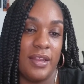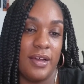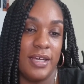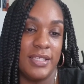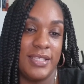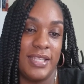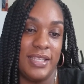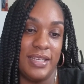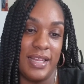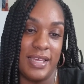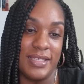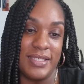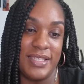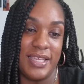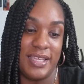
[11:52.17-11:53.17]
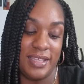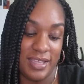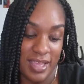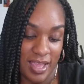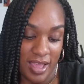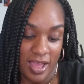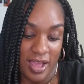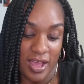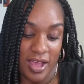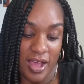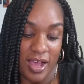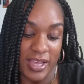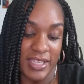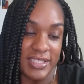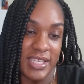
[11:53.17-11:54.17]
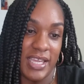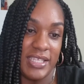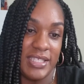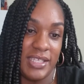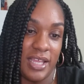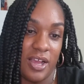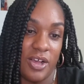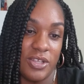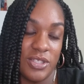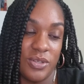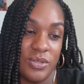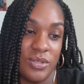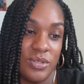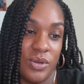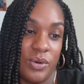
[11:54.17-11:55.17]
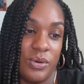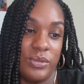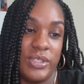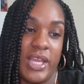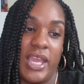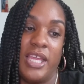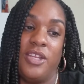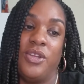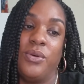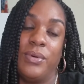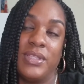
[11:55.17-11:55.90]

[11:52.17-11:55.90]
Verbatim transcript: on to the next thing. August 18, I also sold a new